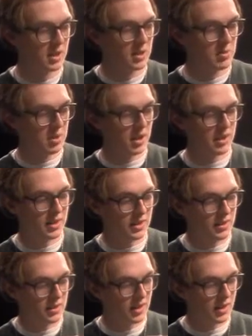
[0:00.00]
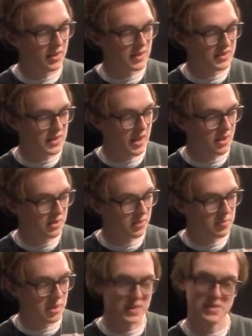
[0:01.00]
But the sound
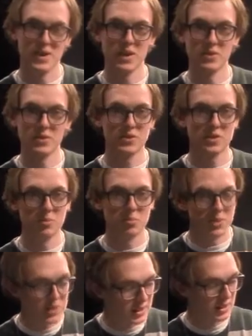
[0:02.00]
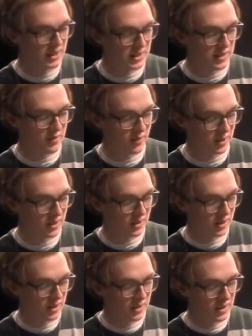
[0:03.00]
of Pet Sounds is completely different
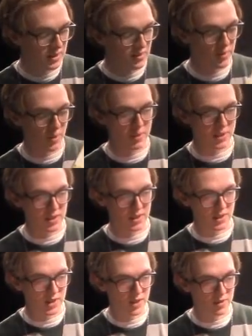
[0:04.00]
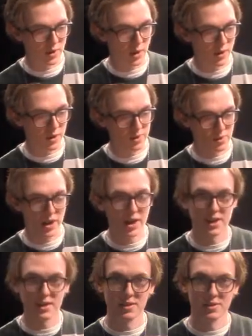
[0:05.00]
from the kind of hard
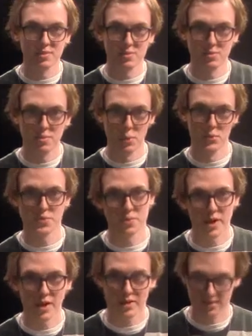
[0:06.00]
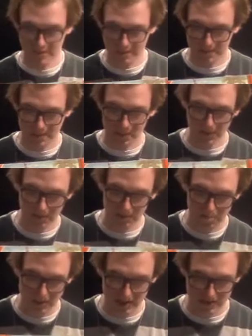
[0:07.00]
rock and roots rock of Carl and the
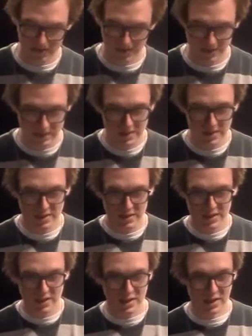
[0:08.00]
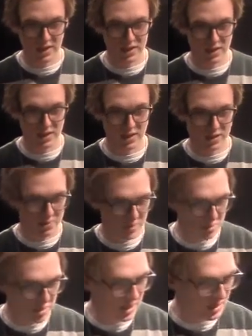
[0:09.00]
Passions. And the
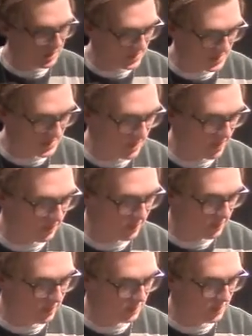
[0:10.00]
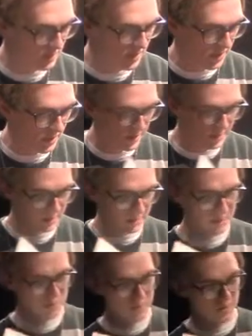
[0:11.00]
band itself was already
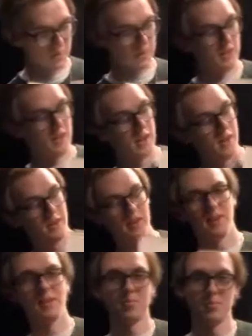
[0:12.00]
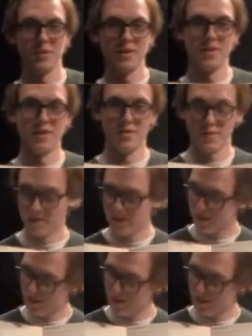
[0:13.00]
looking pretty hairy, pretty different.